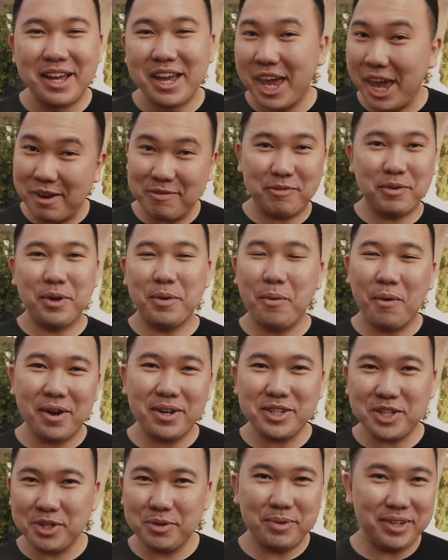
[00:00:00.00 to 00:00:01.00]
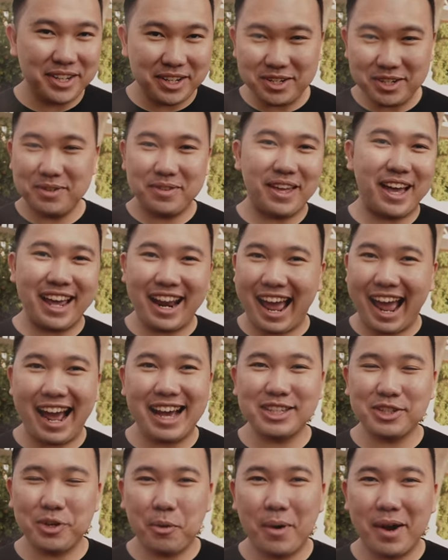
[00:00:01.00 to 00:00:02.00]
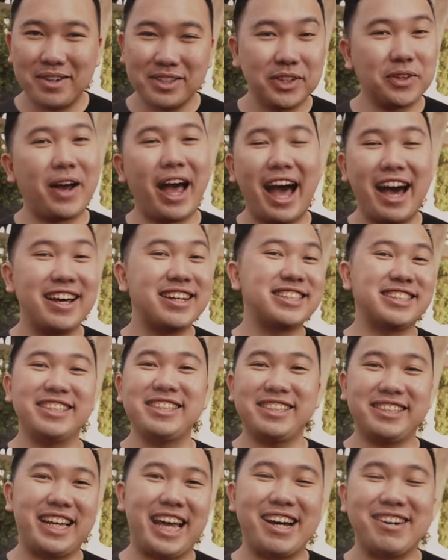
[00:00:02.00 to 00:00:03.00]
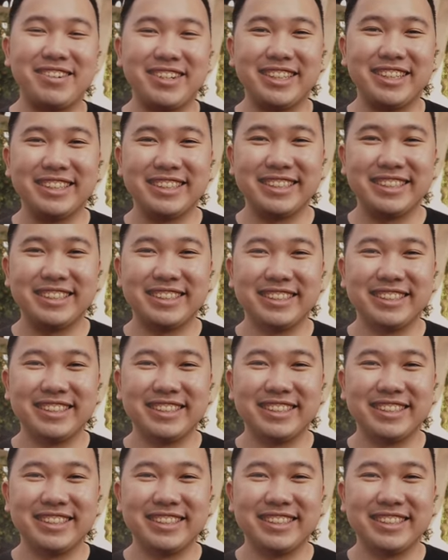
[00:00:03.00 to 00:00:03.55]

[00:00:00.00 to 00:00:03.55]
if we choose to use external microphones during video capture.